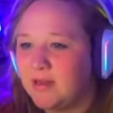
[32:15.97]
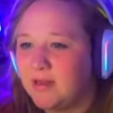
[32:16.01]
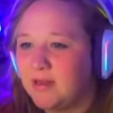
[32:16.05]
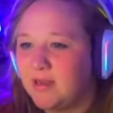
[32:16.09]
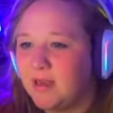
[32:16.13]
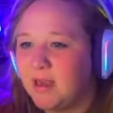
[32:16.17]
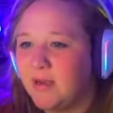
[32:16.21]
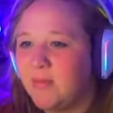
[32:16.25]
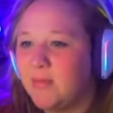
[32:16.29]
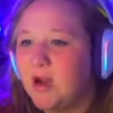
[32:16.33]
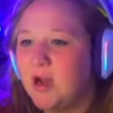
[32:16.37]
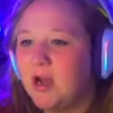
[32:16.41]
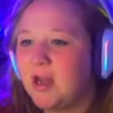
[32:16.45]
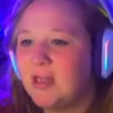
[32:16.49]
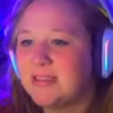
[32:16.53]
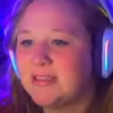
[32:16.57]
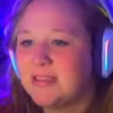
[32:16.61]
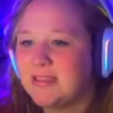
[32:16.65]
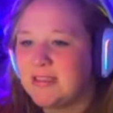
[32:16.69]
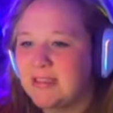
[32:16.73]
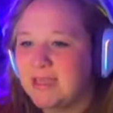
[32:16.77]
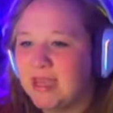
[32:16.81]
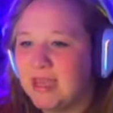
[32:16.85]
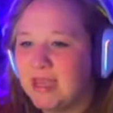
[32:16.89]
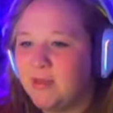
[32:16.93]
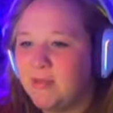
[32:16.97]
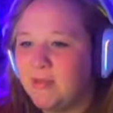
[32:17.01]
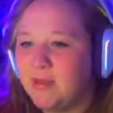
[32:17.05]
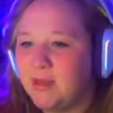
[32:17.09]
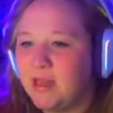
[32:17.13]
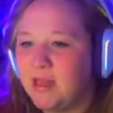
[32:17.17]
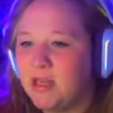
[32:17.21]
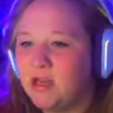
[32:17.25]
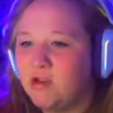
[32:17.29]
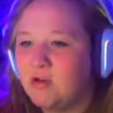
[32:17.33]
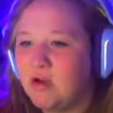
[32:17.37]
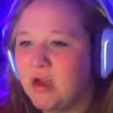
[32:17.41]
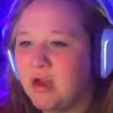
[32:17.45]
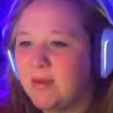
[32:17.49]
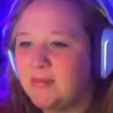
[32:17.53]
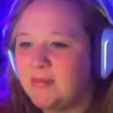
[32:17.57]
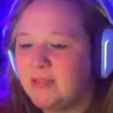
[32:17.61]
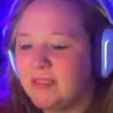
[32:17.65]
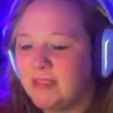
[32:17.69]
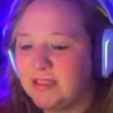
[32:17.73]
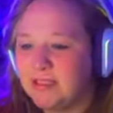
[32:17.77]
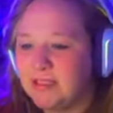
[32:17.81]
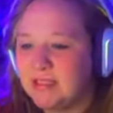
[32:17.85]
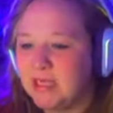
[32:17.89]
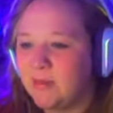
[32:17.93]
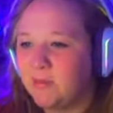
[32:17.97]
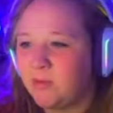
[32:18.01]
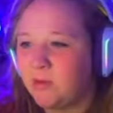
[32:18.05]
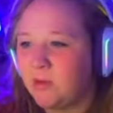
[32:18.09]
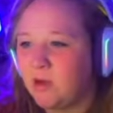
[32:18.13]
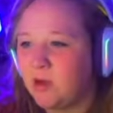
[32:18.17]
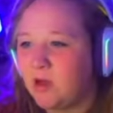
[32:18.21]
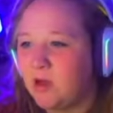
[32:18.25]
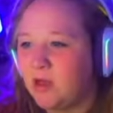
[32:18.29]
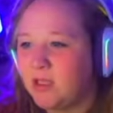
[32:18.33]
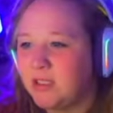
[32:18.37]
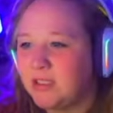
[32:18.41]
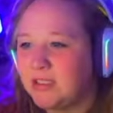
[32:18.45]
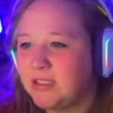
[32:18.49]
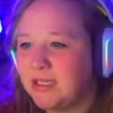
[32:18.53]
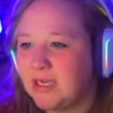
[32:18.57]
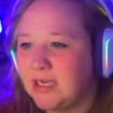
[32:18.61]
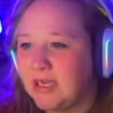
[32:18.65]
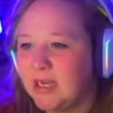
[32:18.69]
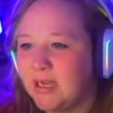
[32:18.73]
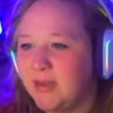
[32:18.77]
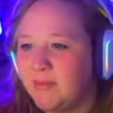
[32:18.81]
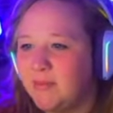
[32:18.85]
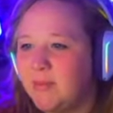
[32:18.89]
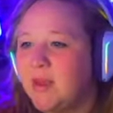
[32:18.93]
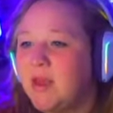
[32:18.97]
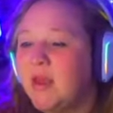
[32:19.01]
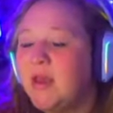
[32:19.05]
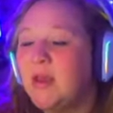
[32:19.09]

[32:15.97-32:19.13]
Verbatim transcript: Come on, Simon. You come to this table all the time.